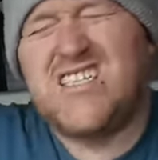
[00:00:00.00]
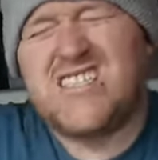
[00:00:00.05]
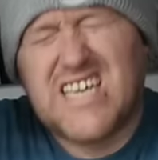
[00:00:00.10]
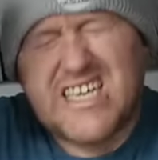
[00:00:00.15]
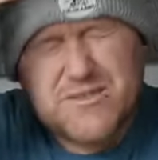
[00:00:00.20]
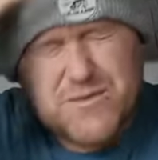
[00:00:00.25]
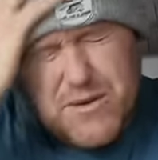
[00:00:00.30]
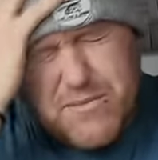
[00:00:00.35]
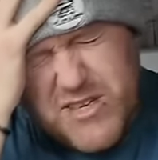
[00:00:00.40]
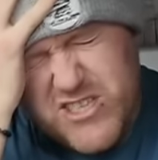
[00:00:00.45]

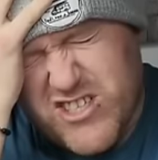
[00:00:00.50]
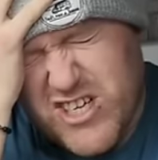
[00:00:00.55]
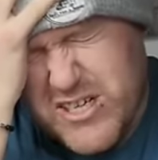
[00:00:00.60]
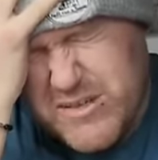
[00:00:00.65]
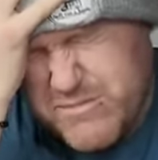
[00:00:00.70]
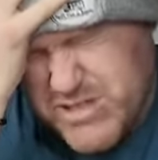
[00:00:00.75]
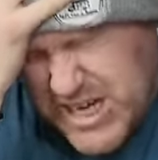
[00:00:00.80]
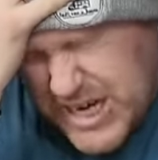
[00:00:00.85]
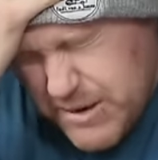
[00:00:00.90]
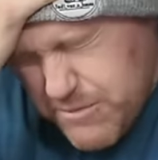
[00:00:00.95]
That's when my
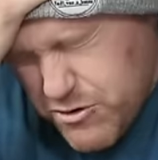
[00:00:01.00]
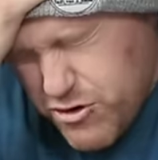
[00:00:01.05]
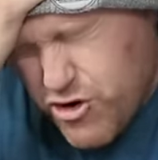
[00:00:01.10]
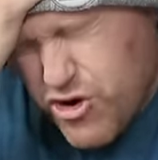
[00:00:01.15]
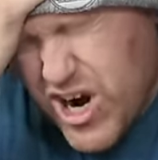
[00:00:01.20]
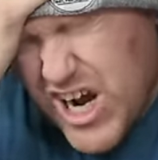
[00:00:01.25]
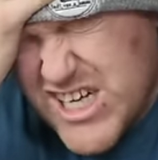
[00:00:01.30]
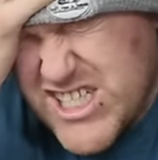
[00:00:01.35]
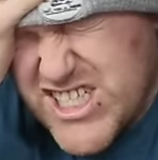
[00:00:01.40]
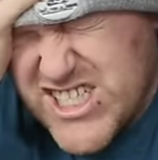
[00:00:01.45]
dreams came
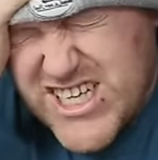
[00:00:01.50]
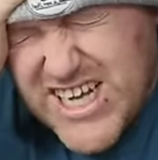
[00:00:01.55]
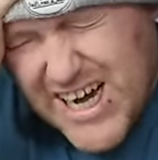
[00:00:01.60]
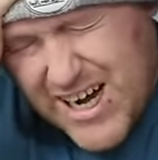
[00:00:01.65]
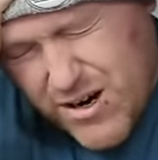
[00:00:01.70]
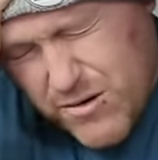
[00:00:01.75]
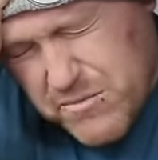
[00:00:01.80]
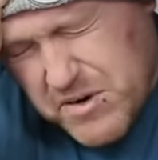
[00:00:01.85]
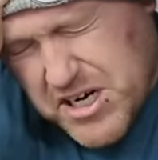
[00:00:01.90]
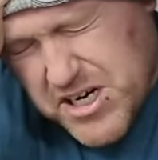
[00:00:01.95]
crashing
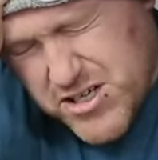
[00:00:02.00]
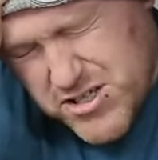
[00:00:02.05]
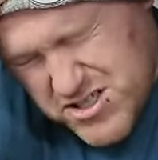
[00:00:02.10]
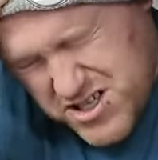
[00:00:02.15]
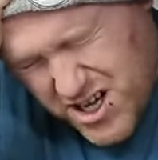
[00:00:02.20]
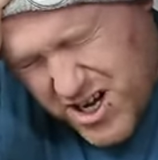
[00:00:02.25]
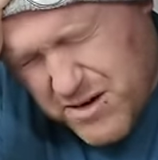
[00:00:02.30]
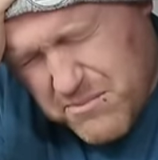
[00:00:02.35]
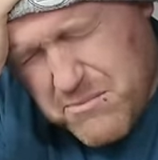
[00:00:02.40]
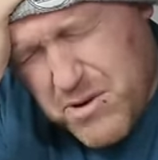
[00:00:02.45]
down
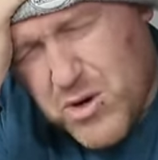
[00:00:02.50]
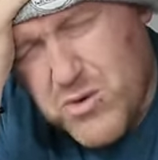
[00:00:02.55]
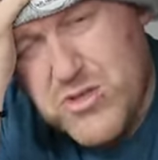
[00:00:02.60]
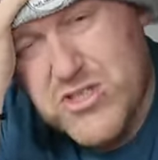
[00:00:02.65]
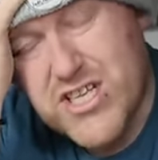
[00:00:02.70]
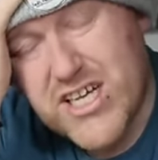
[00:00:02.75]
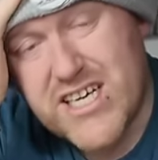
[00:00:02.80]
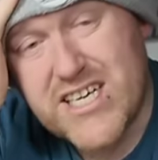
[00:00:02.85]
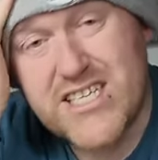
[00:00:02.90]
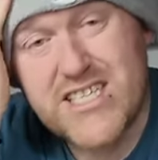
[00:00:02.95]
because like
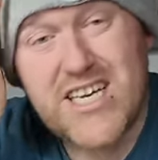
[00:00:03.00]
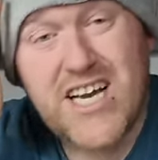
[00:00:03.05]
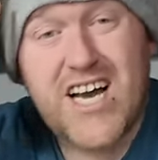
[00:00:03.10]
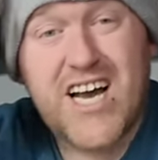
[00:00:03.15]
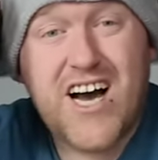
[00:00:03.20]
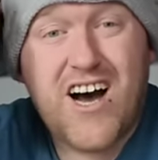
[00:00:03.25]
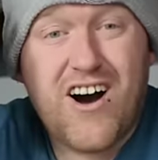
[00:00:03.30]
most things